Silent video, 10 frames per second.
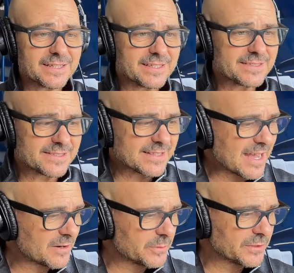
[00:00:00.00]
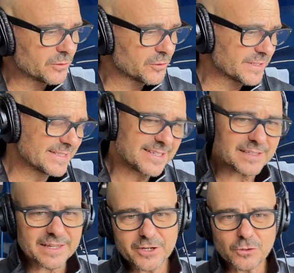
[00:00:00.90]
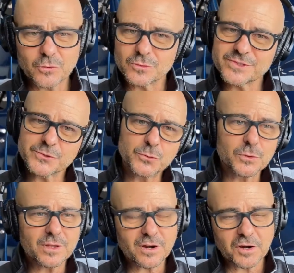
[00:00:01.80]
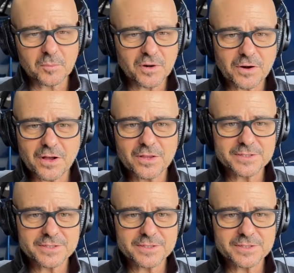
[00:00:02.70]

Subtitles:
It's not real greasy like your old school Armor All.